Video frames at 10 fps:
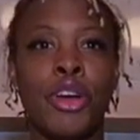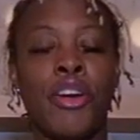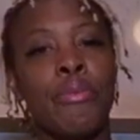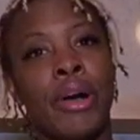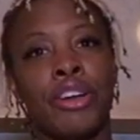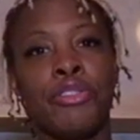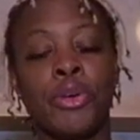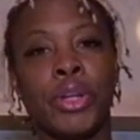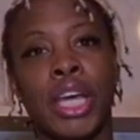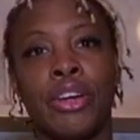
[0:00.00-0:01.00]
curry powder
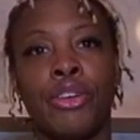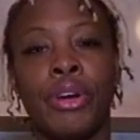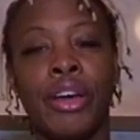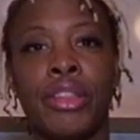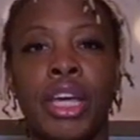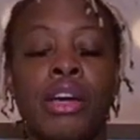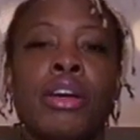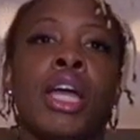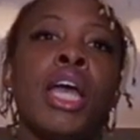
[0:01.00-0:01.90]
floating out around there.